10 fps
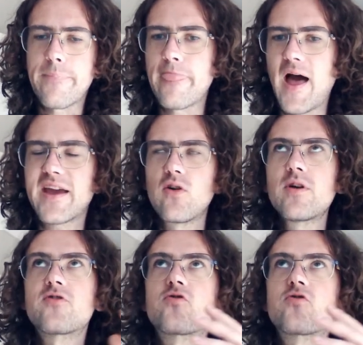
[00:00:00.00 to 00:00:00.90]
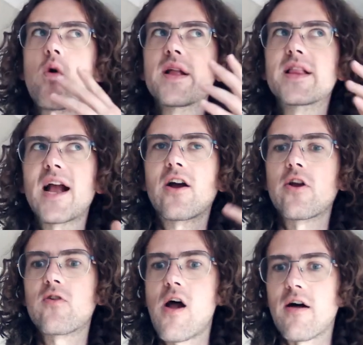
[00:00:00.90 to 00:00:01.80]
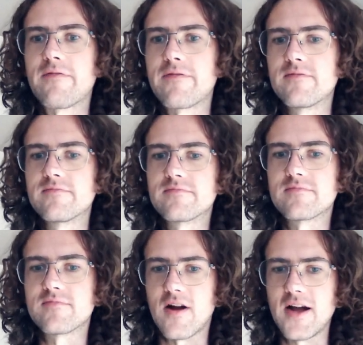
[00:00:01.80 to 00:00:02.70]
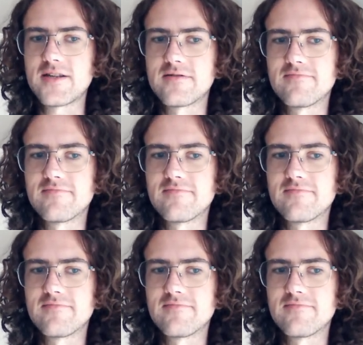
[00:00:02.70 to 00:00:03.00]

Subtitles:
I can almost draw it like on a graph, right?